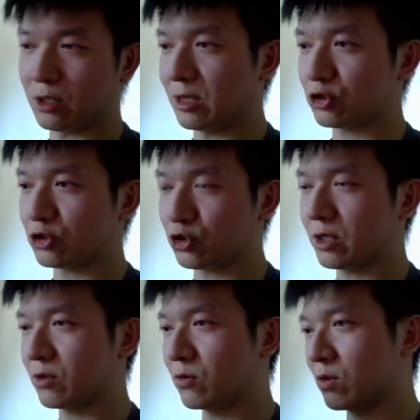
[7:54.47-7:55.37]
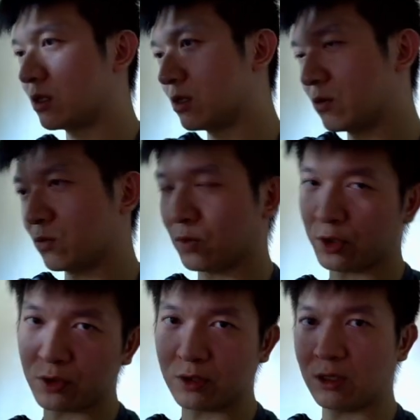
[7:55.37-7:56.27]
electronic one, where
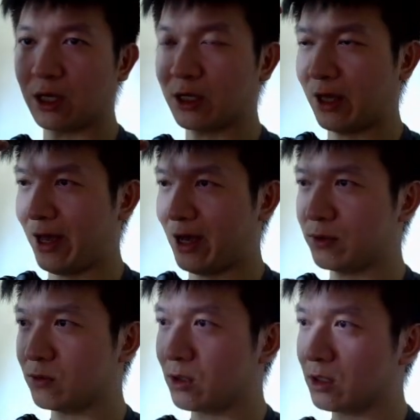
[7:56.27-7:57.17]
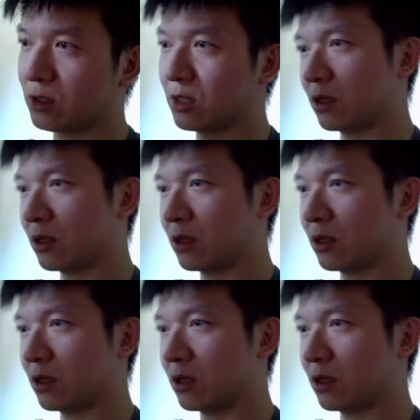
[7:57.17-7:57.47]
you like an Apple one,